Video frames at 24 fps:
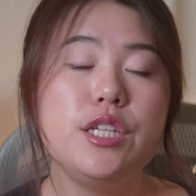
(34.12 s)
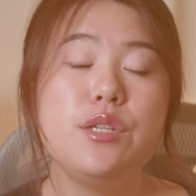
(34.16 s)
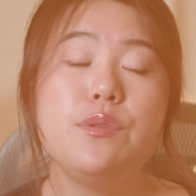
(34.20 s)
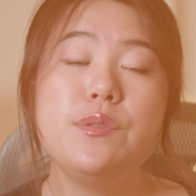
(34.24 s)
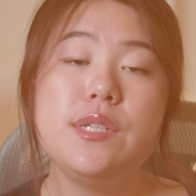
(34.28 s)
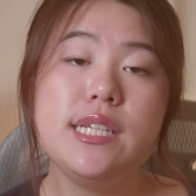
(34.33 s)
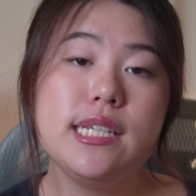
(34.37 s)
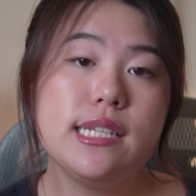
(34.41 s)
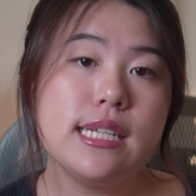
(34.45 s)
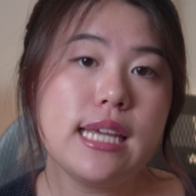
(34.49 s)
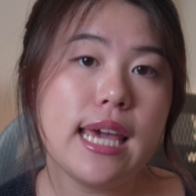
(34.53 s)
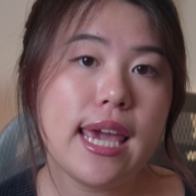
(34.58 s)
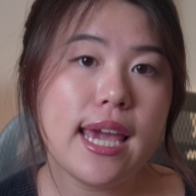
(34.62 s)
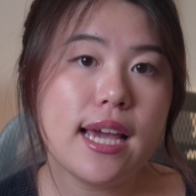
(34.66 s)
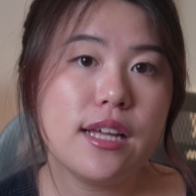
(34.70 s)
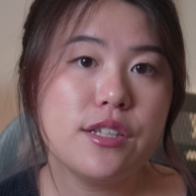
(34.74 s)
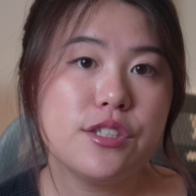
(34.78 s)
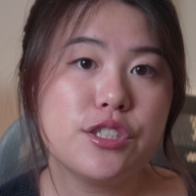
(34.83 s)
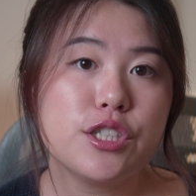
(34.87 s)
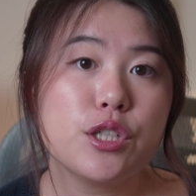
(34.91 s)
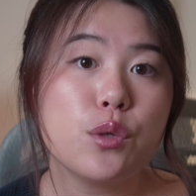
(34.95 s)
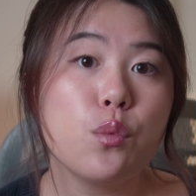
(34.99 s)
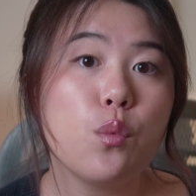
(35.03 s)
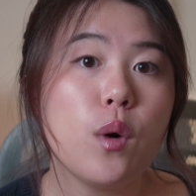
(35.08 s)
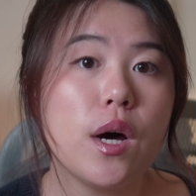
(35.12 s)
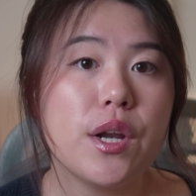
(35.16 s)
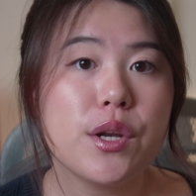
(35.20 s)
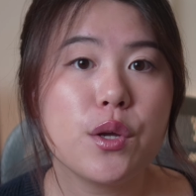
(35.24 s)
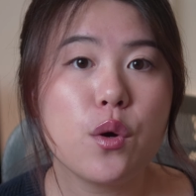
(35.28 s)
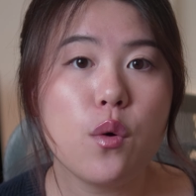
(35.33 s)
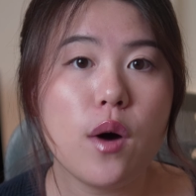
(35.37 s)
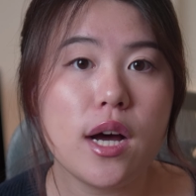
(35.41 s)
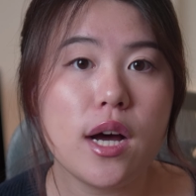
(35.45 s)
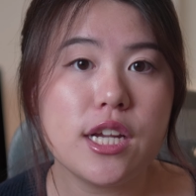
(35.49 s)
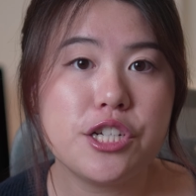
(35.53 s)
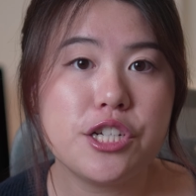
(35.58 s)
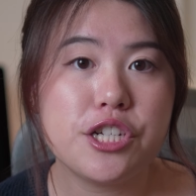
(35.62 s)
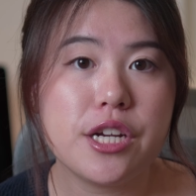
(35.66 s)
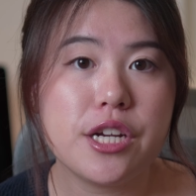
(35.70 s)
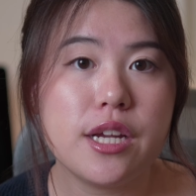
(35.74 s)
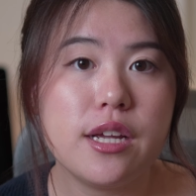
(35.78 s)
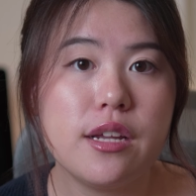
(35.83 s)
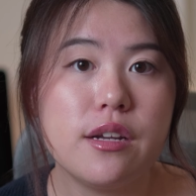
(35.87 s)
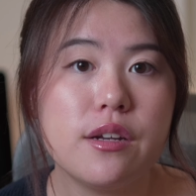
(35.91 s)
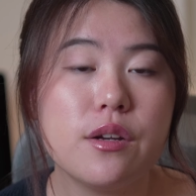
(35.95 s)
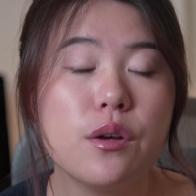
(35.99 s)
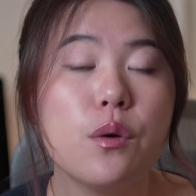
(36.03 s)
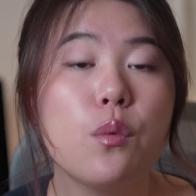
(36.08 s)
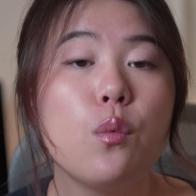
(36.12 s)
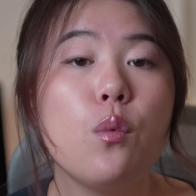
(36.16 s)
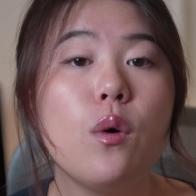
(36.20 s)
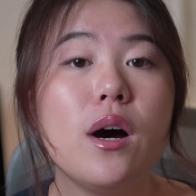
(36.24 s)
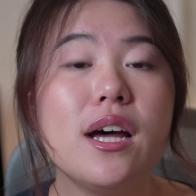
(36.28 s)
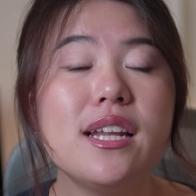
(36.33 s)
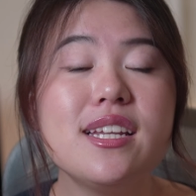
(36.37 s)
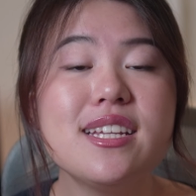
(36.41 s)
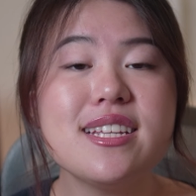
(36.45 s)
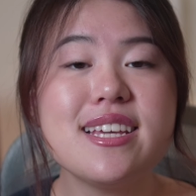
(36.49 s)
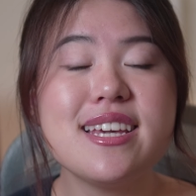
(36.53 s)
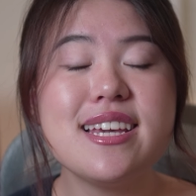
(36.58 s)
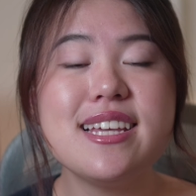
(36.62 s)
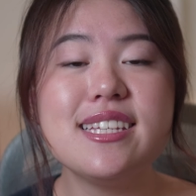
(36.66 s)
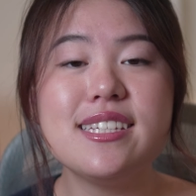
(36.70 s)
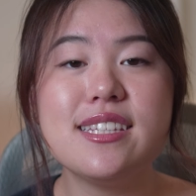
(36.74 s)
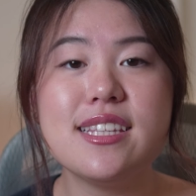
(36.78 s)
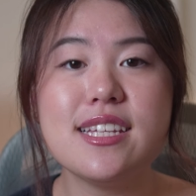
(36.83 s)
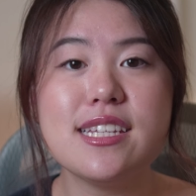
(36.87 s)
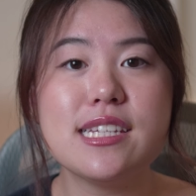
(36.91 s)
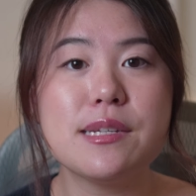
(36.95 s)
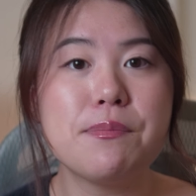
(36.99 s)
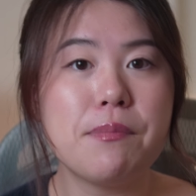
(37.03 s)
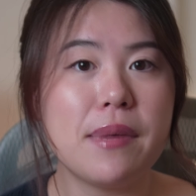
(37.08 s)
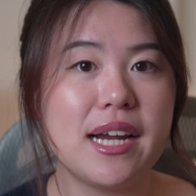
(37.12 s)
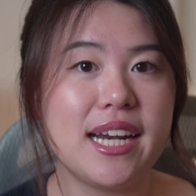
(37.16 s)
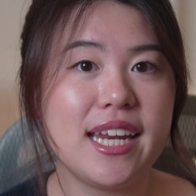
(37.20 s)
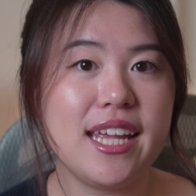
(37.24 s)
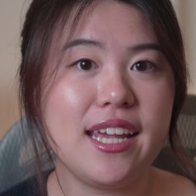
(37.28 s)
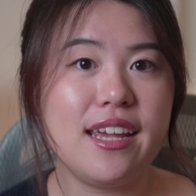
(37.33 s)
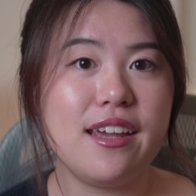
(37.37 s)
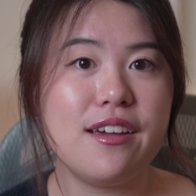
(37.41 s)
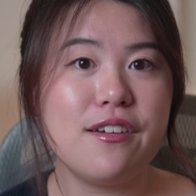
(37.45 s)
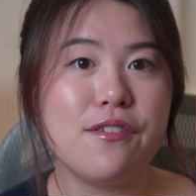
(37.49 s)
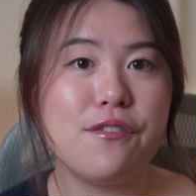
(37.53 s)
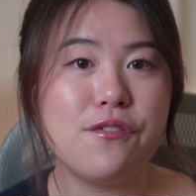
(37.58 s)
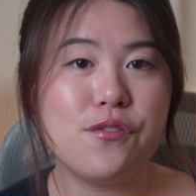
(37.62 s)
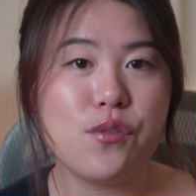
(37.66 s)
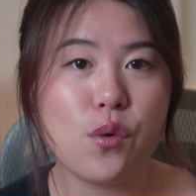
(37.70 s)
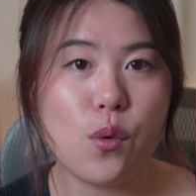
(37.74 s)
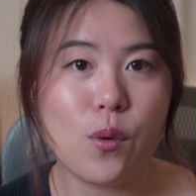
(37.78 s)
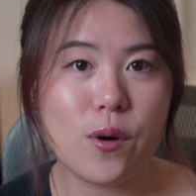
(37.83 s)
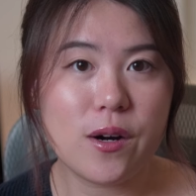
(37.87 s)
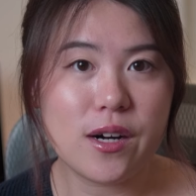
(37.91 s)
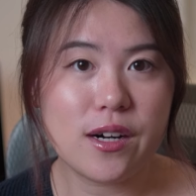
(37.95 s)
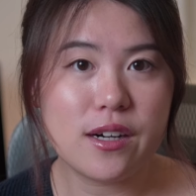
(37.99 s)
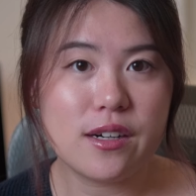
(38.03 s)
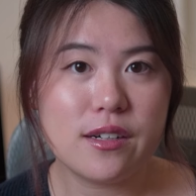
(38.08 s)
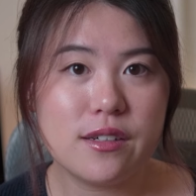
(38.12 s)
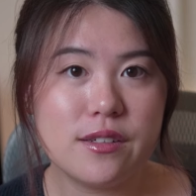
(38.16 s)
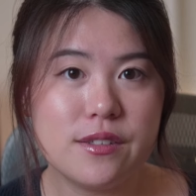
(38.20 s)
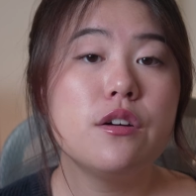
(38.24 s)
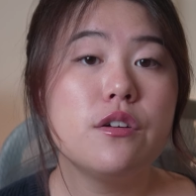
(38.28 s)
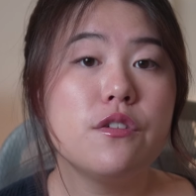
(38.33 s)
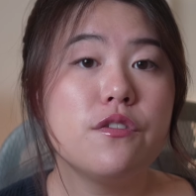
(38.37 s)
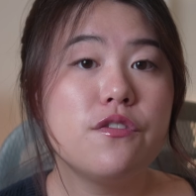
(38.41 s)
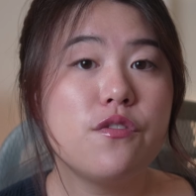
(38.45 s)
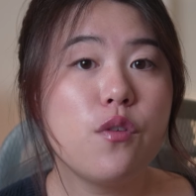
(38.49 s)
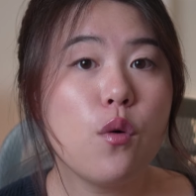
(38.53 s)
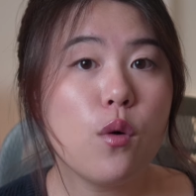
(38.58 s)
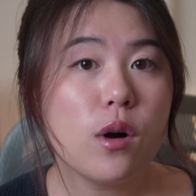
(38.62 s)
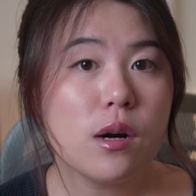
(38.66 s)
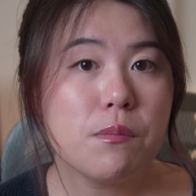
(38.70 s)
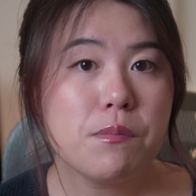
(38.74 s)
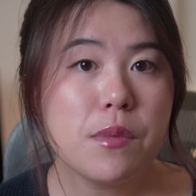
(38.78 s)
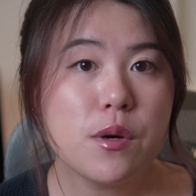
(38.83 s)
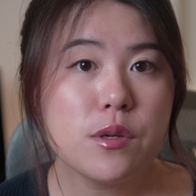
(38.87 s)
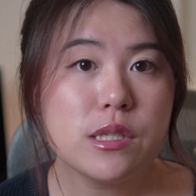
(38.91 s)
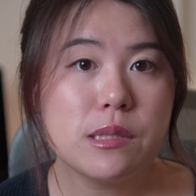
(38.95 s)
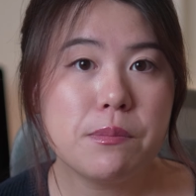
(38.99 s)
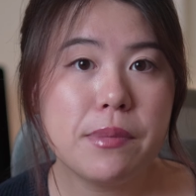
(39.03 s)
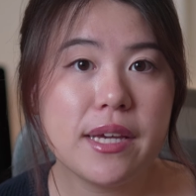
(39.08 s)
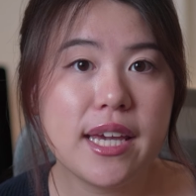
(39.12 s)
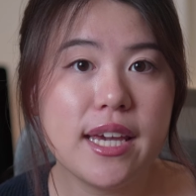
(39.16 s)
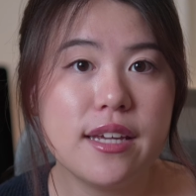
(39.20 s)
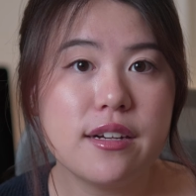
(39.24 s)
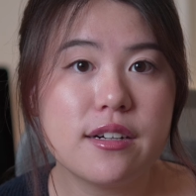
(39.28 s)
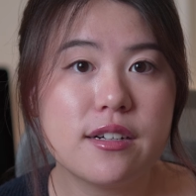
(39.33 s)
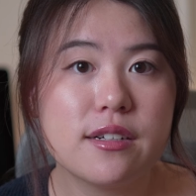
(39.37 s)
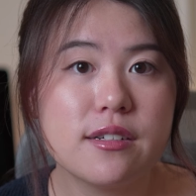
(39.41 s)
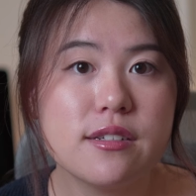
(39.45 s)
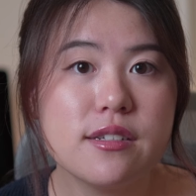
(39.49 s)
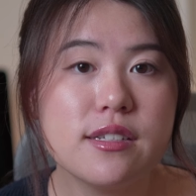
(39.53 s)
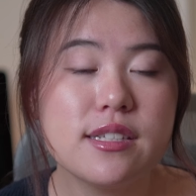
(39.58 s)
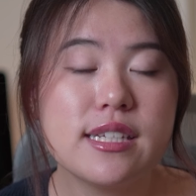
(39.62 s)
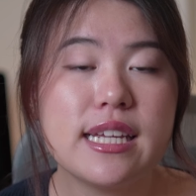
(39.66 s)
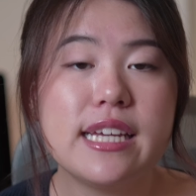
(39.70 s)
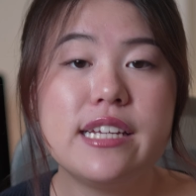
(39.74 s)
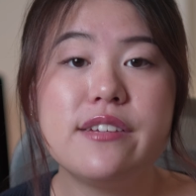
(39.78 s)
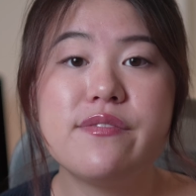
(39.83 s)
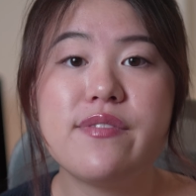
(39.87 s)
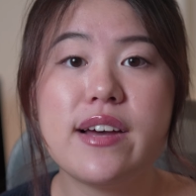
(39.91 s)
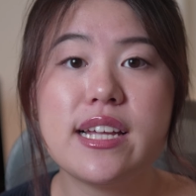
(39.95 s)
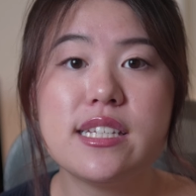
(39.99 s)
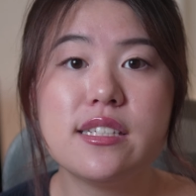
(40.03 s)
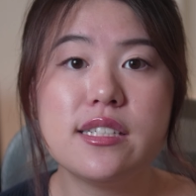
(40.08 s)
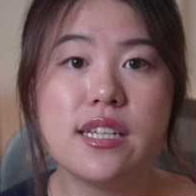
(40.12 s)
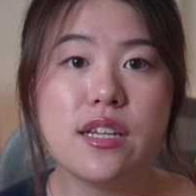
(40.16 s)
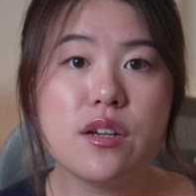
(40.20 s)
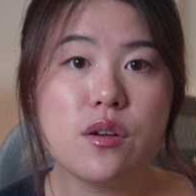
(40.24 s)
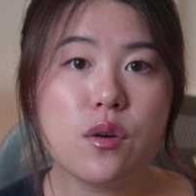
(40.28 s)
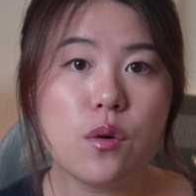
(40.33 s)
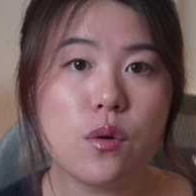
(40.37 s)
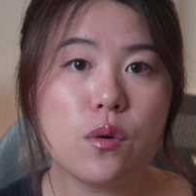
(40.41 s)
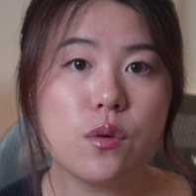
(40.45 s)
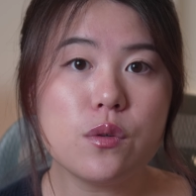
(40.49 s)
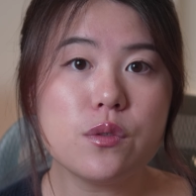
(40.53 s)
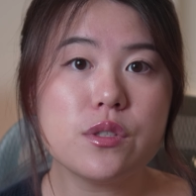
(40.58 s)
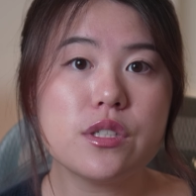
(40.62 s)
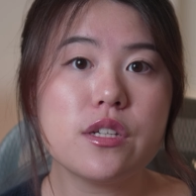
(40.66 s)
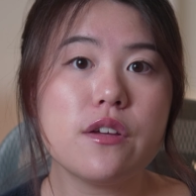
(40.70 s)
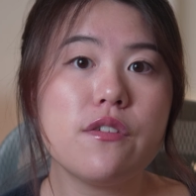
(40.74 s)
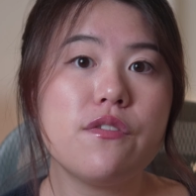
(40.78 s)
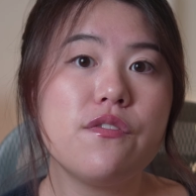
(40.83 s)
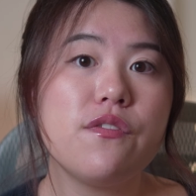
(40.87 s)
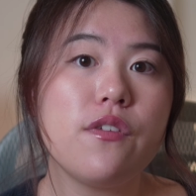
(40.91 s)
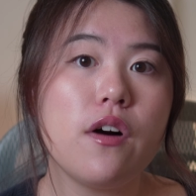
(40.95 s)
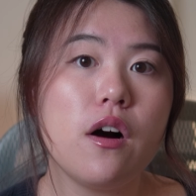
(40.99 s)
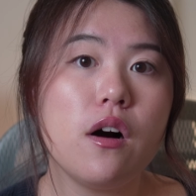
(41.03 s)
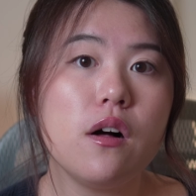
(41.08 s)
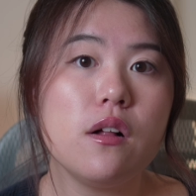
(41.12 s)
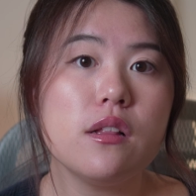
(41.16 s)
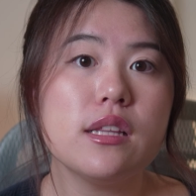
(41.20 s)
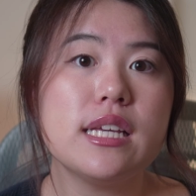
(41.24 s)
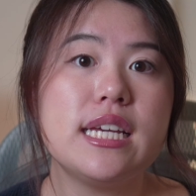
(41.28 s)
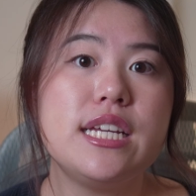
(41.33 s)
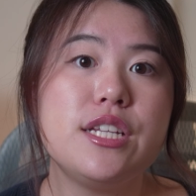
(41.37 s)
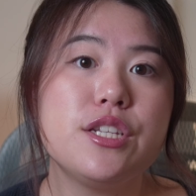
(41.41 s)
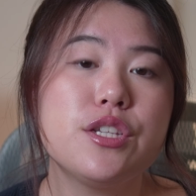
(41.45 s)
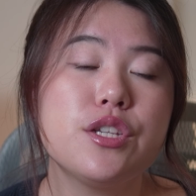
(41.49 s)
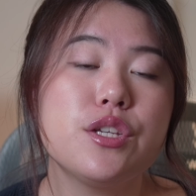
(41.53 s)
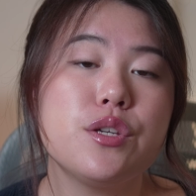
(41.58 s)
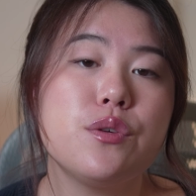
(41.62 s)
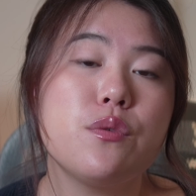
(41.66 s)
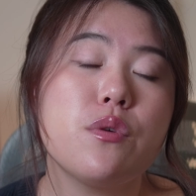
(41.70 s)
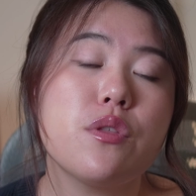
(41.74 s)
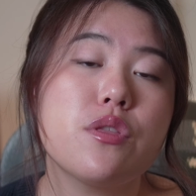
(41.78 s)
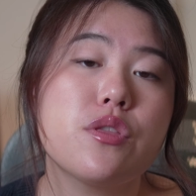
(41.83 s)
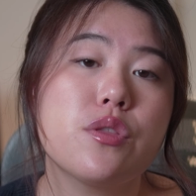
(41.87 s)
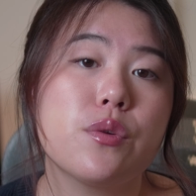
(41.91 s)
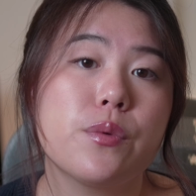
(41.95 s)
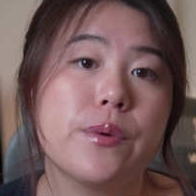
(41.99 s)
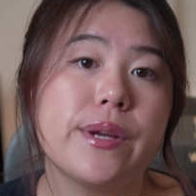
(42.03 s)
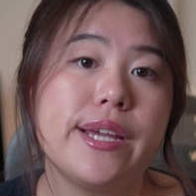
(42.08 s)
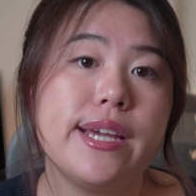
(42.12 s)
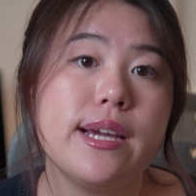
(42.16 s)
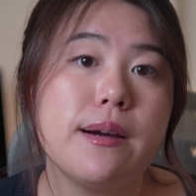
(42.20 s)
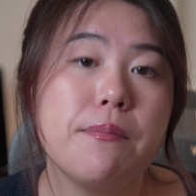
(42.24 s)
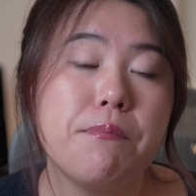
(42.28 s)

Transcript: you need to answer one question. What is this money for? For most beginners, investing goals fall into three